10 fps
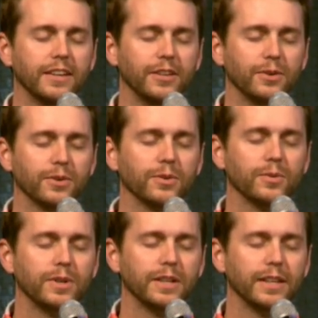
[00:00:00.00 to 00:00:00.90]
You're the
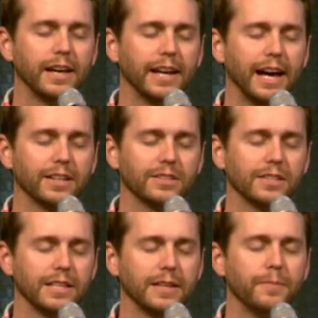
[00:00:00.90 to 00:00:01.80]
one that
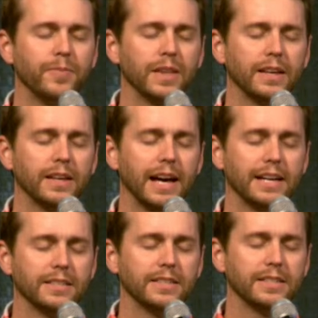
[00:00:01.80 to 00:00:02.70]
actually
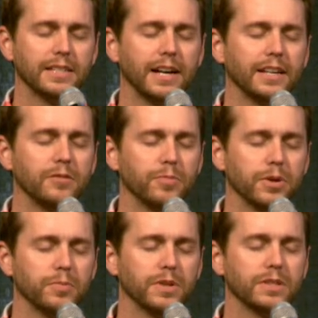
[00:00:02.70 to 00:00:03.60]
has a design and
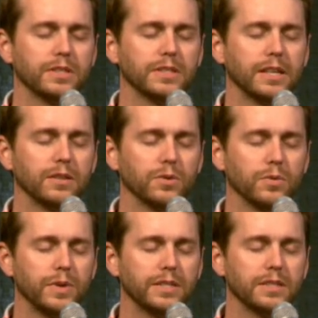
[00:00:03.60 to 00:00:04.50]
purpose, and
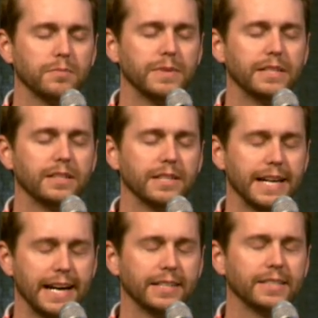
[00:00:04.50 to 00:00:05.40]
Lord, we submit to
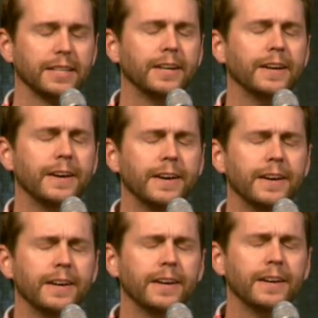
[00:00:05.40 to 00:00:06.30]
that.
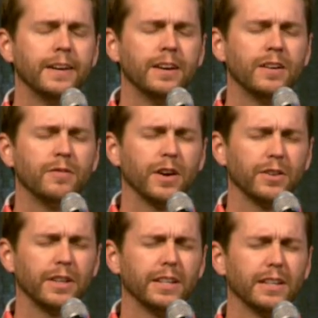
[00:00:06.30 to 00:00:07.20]

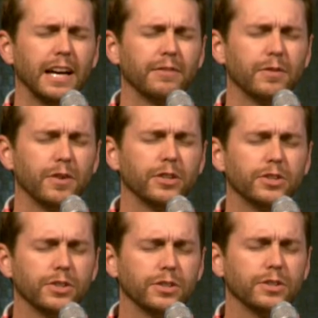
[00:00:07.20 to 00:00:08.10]
Father, in the life of our
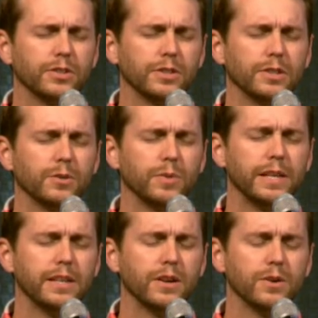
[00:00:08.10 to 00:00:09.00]
church,
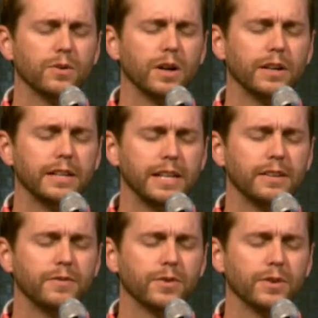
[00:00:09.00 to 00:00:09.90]
we know our
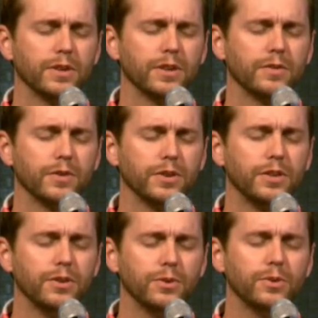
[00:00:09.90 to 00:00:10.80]
need for
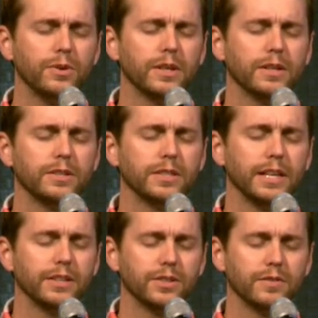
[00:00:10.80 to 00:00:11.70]
you to
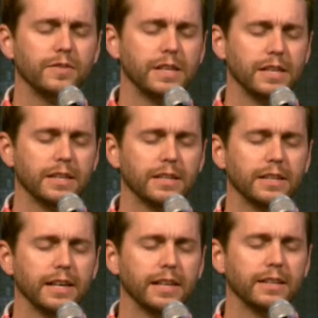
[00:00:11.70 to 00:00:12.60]
intervene
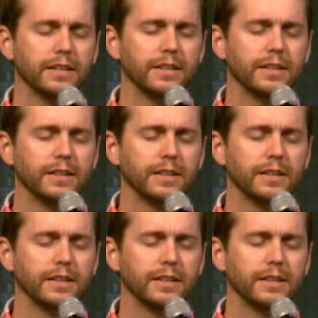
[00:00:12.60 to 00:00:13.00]
in